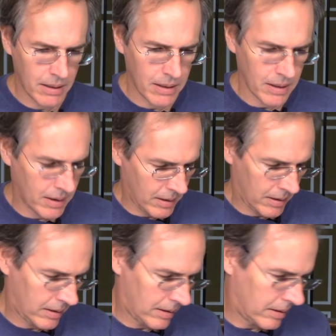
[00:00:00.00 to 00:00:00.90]

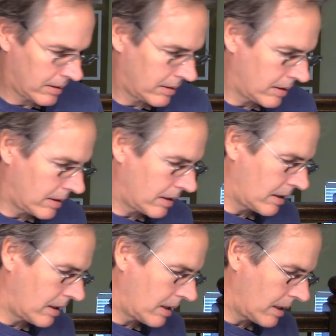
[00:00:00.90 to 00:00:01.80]

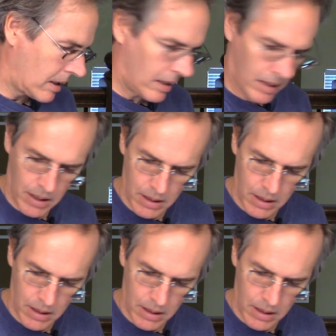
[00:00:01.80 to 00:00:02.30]
No one is speaking in this clip.